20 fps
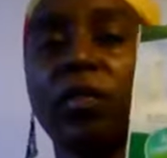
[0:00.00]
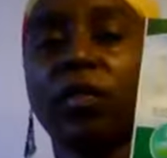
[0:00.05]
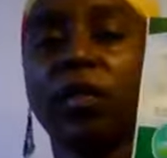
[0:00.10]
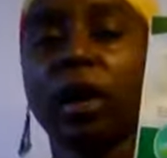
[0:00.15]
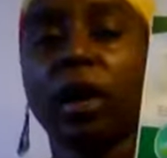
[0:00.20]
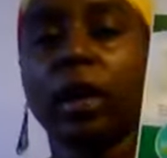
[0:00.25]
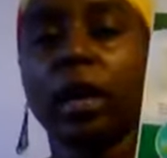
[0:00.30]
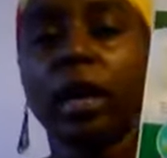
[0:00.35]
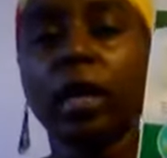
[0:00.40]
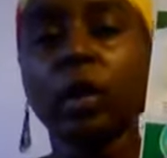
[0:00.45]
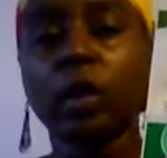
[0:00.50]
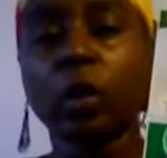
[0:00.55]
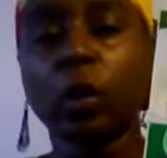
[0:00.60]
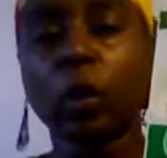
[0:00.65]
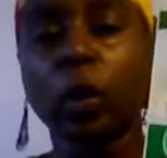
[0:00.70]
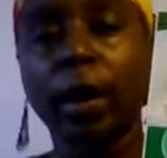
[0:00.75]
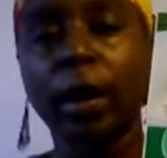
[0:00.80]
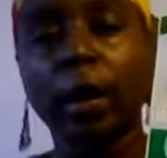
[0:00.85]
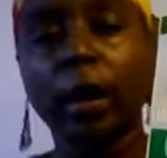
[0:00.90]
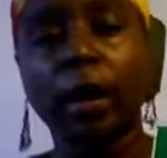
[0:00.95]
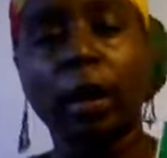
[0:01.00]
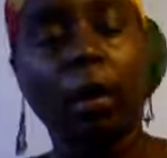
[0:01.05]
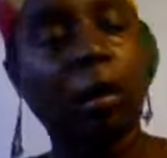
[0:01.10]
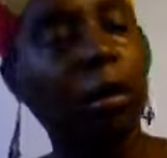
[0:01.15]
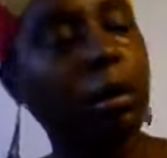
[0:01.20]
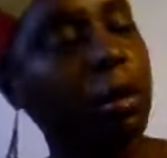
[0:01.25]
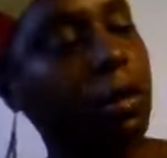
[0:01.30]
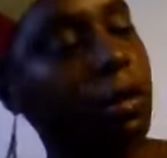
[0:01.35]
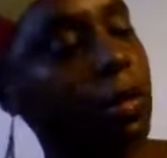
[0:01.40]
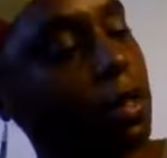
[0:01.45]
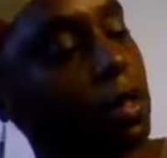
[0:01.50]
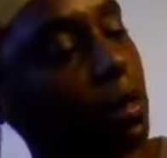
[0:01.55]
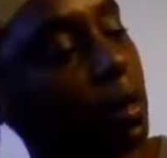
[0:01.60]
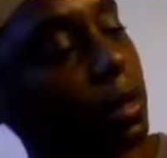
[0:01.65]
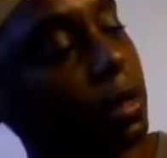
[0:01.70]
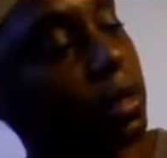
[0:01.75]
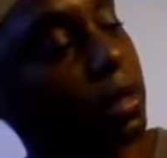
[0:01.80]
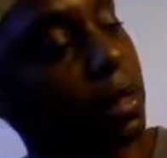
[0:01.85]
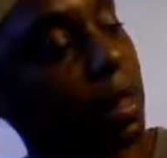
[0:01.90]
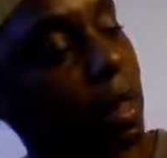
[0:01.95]
front as well, this
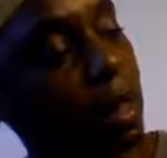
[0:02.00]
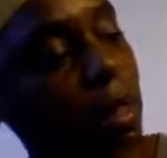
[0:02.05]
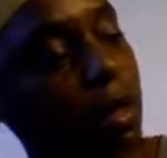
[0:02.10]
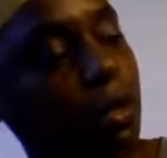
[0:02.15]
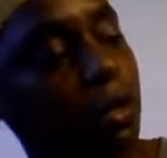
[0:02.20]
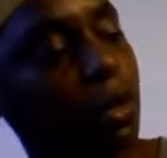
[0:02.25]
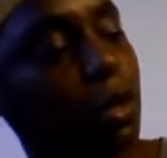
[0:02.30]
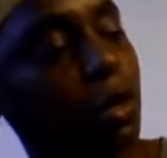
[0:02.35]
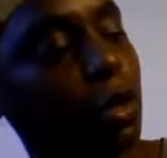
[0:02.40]
one says